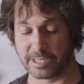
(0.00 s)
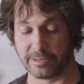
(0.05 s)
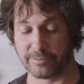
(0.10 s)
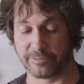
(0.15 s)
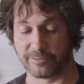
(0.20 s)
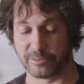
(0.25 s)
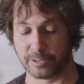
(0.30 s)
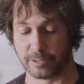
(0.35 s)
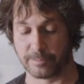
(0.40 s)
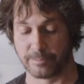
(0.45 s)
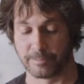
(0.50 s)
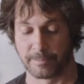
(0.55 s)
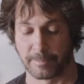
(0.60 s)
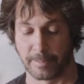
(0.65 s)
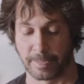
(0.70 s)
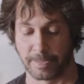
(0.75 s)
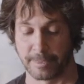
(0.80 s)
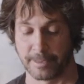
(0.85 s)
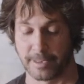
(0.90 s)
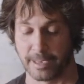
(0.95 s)
seafood.
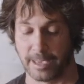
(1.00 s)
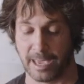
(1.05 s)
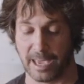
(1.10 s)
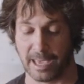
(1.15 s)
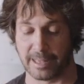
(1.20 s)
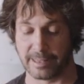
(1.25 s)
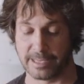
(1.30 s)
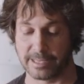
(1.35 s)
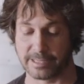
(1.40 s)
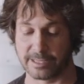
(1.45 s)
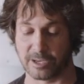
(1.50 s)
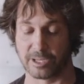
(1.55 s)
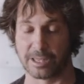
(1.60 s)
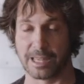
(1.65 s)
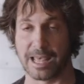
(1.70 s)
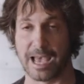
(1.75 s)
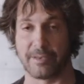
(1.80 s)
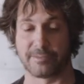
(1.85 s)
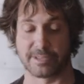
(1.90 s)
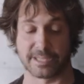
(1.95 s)
And these are
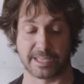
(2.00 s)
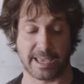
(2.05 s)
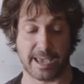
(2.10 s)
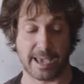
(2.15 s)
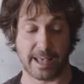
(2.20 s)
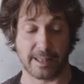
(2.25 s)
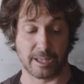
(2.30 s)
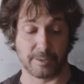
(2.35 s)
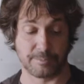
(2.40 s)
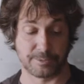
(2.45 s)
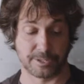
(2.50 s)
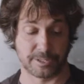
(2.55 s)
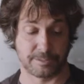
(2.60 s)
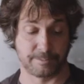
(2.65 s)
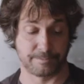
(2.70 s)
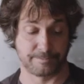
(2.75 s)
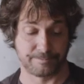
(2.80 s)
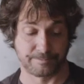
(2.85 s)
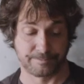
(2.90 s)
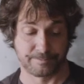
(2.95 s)
live
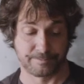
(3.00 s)
scallops.